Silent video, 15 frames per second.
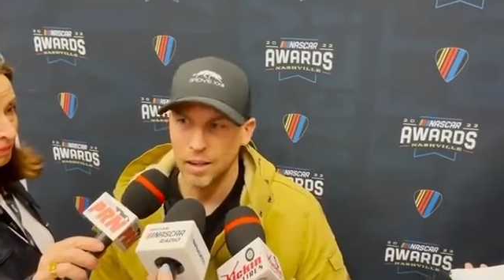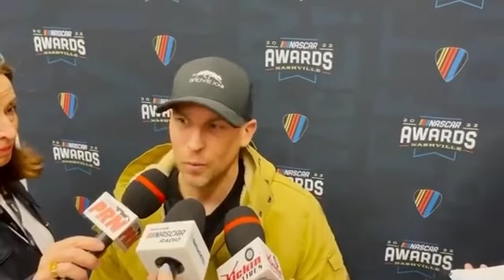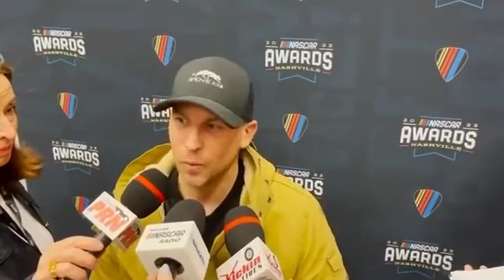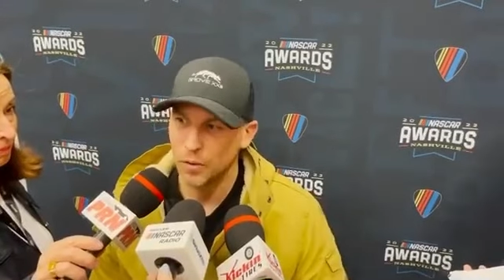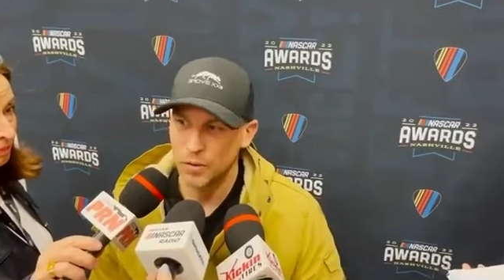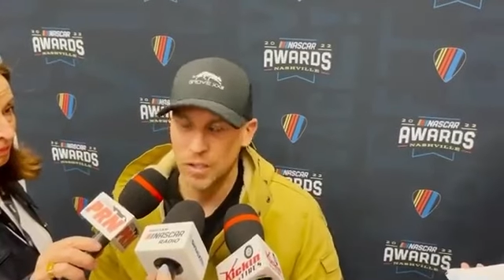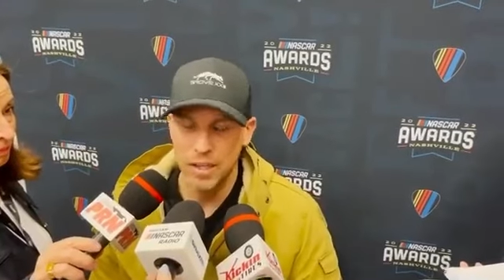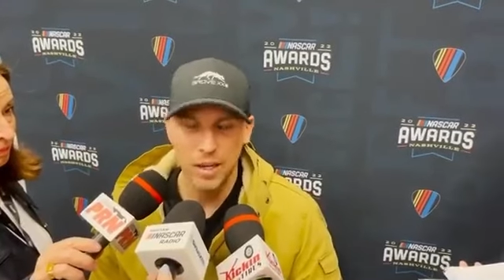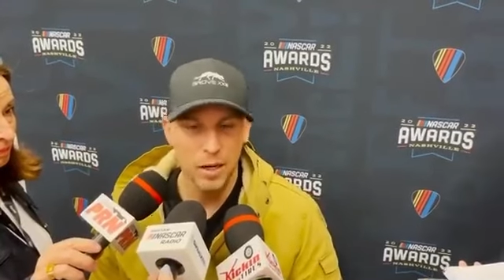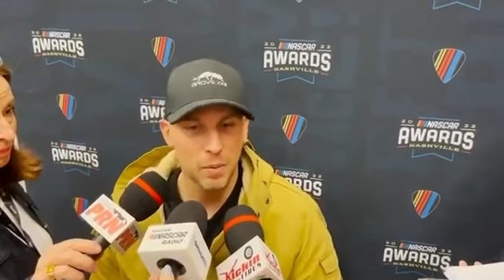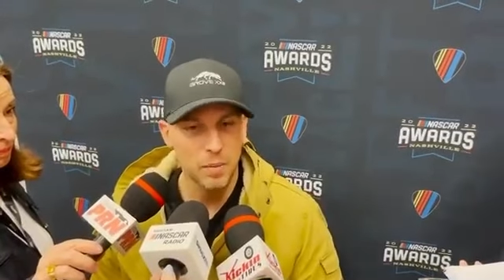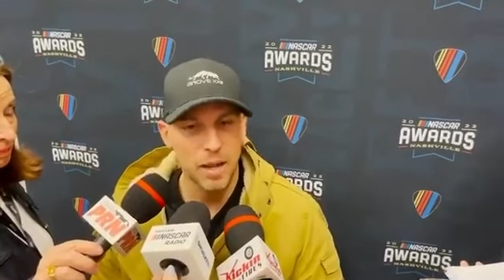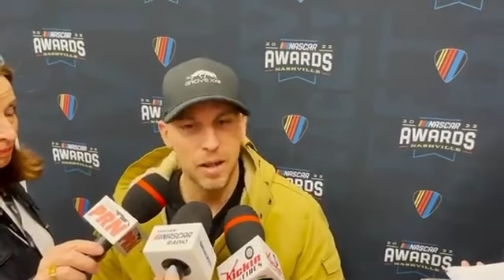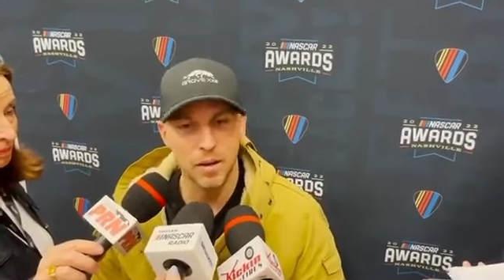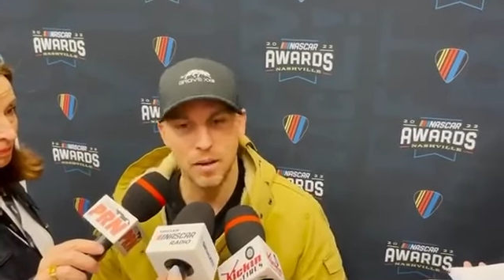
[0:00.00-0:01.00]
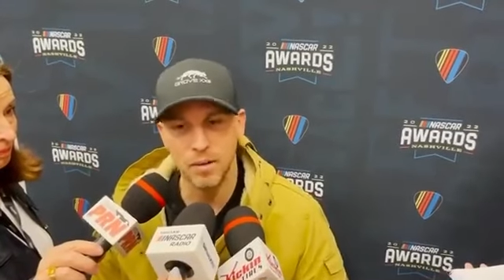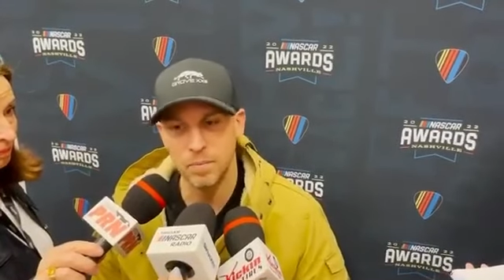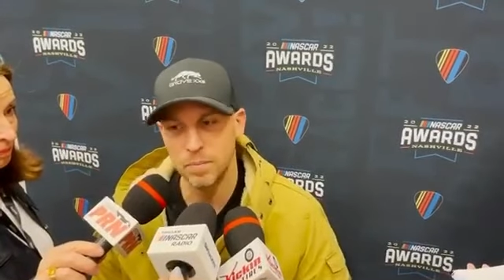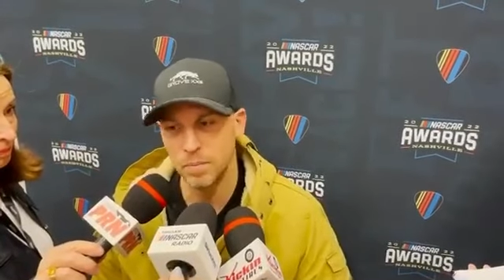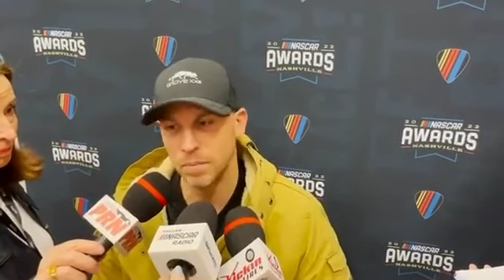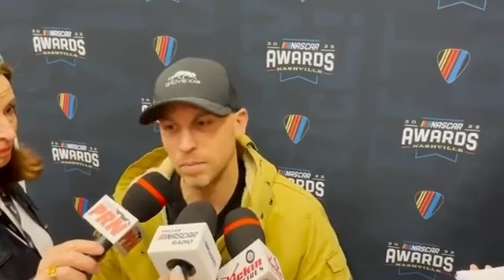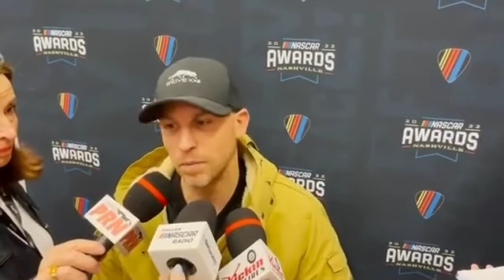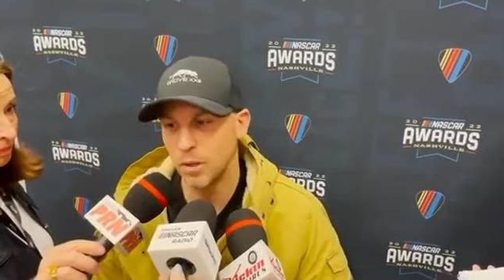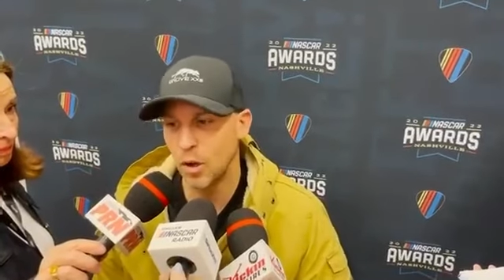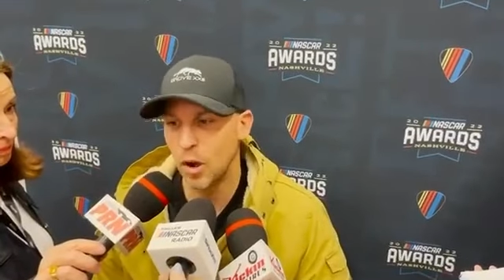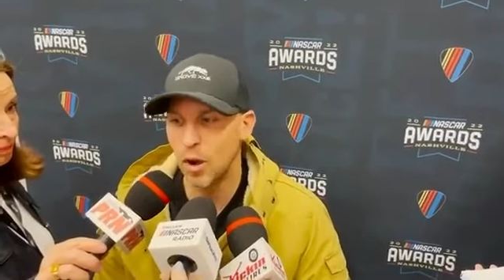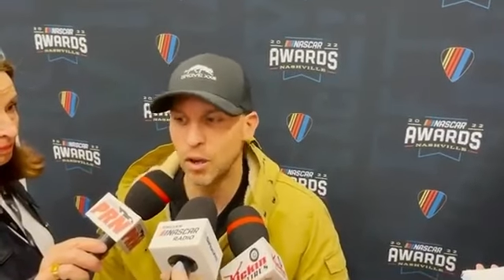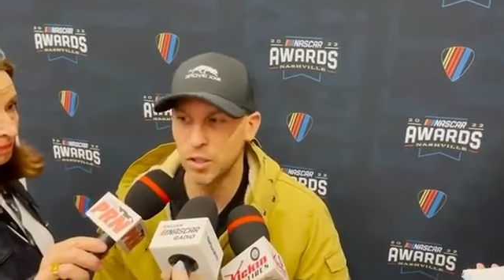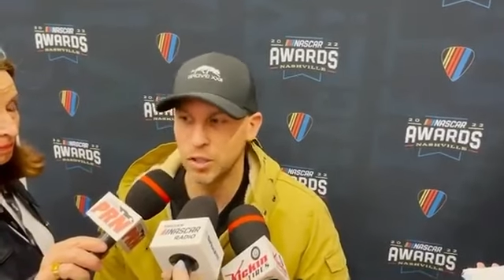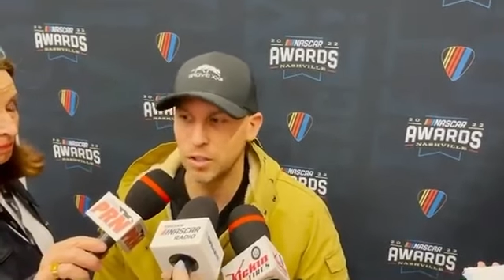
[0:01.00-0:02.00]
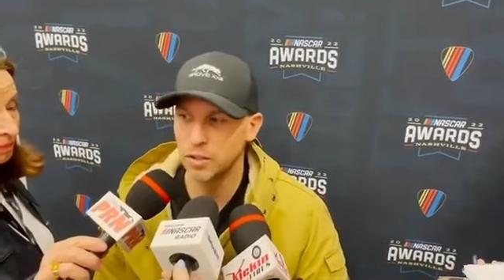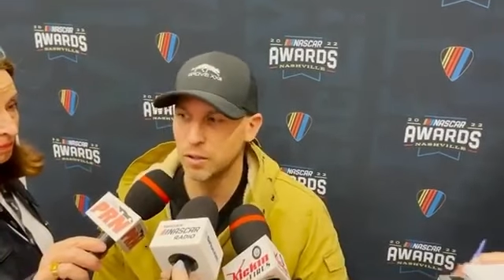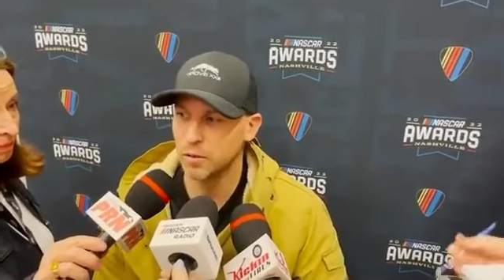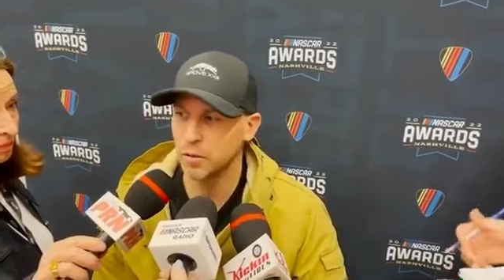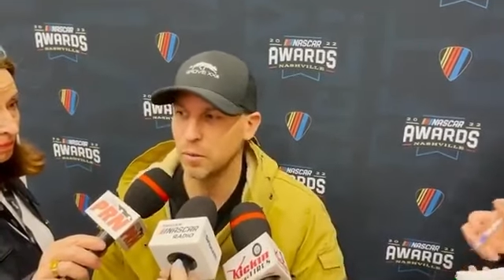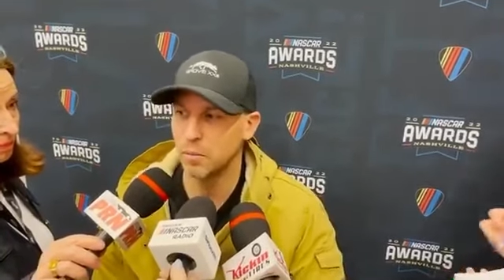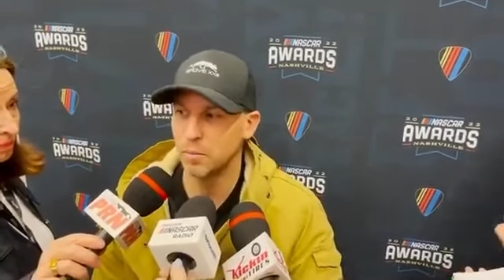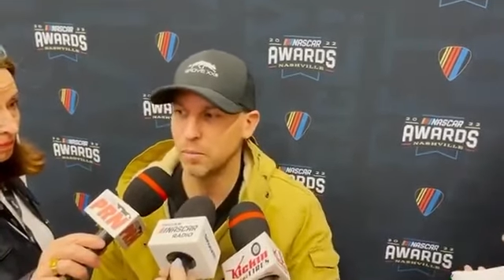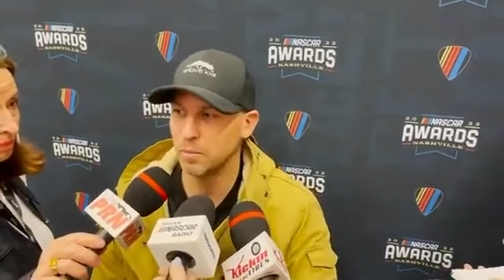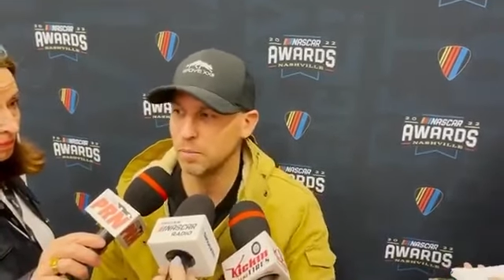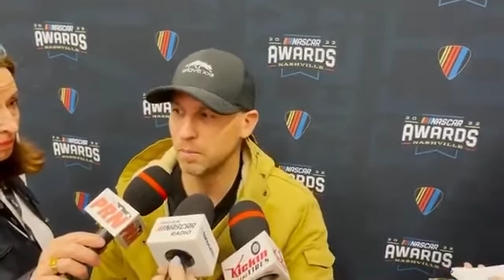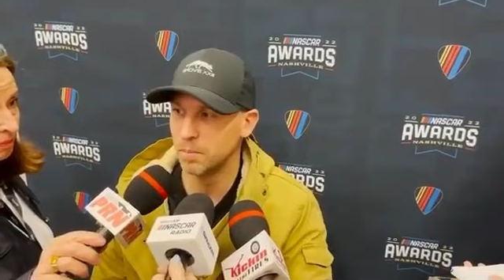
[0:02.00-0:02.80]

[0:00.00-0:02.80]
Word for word: we've seen it come down to cautions from